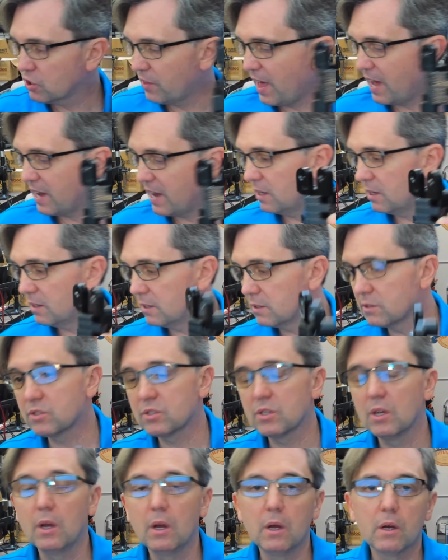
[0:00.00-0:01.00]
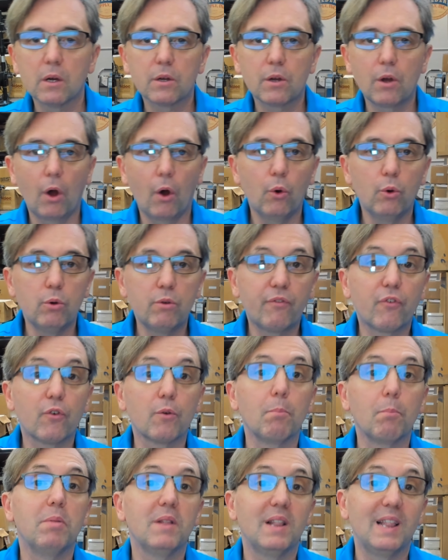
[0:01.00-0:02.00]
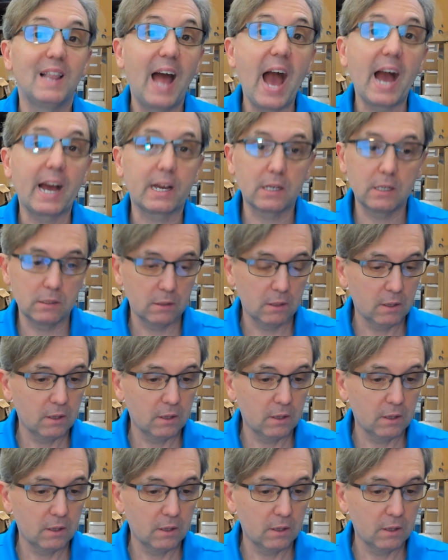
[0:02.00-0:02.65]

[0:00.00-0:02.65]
and that is code for black.